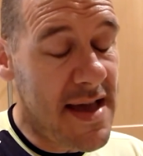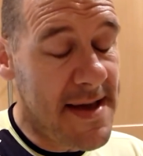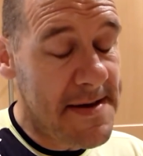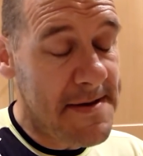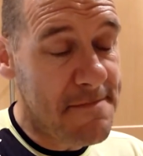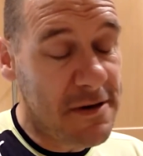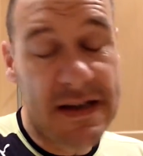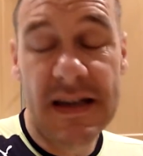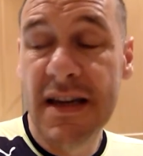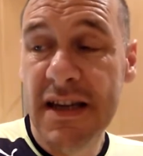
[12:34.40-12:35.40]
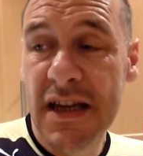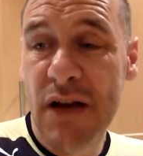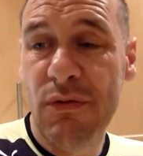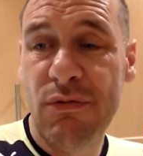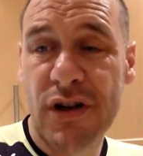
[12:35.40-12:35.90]
um, but yeah
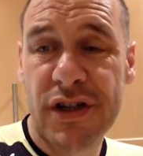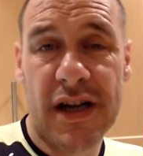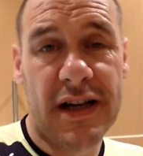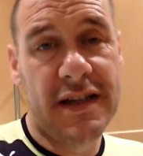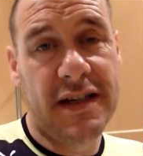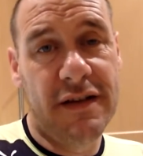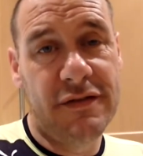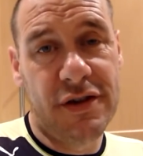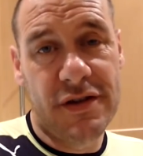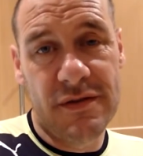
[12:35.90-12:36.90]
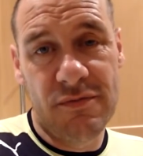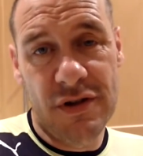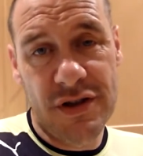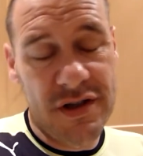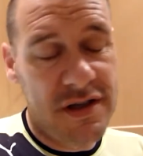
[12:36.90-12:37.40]
we'll watch that and I've just
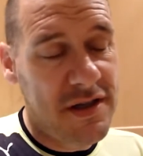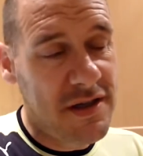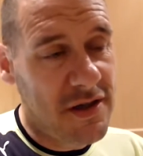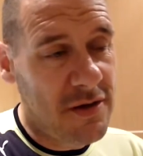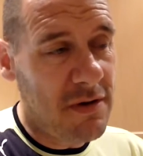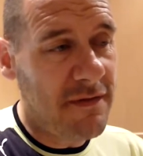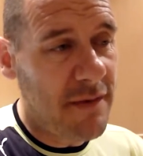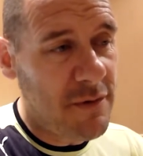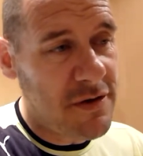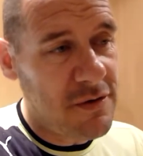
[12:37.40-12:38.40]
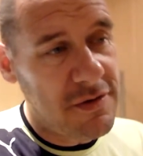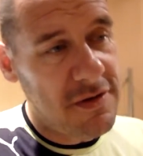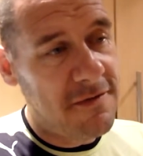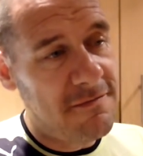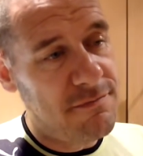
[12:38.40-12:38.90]
watched a, a couple of episodes
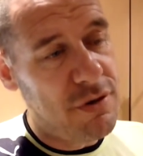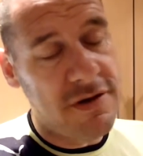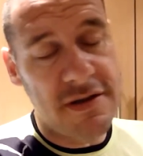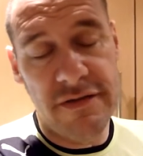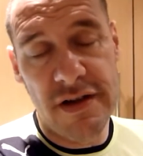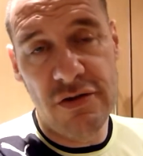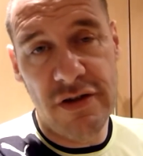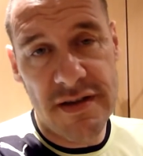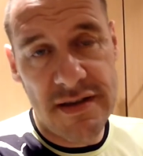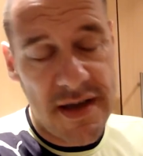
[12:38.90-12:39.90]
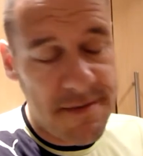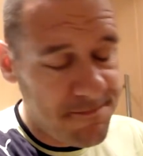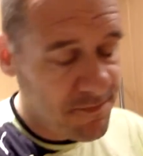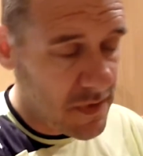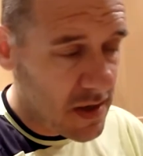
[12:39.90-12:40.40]
of Person of Interest there
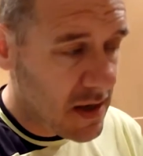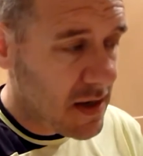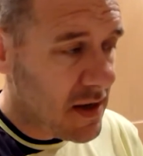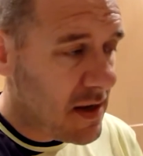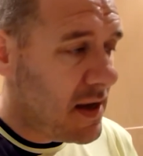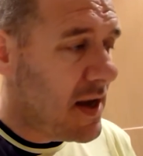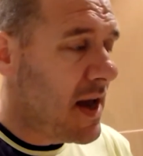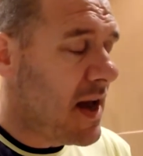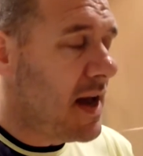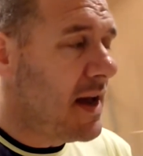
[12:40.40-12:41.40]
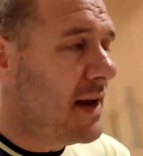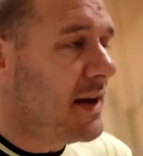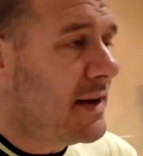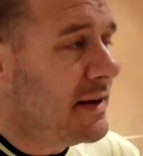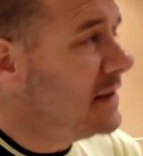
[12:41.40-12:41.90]

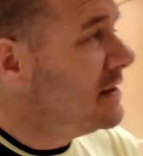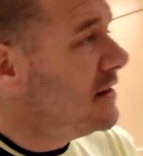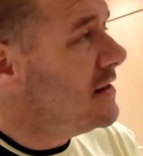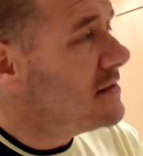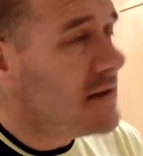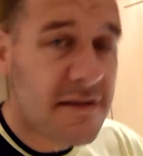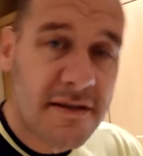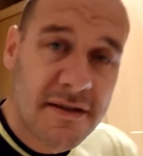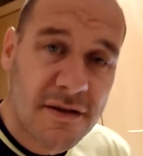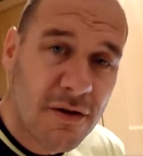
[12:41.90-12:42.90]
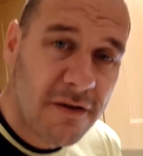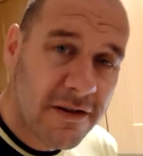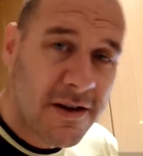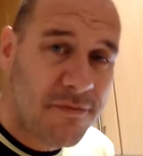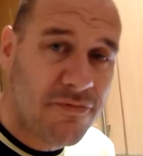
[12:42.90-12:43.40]
and uh, Denise is
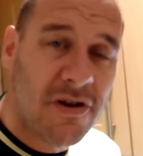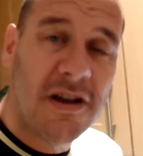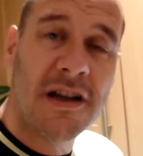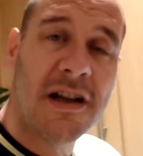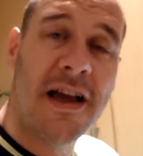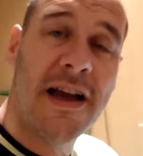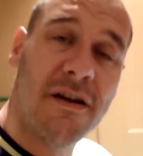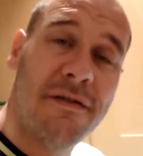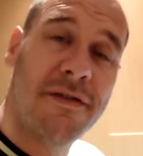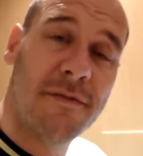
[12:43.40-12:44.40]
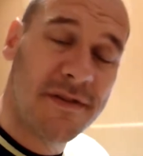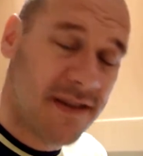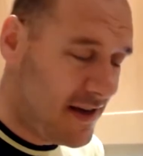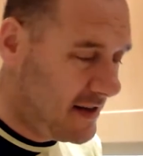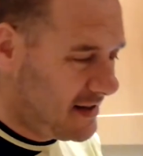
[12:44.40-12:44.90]
snoring a pretty little head off
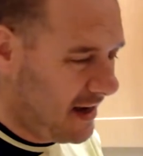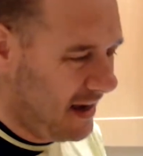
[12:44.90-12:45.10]
upstairs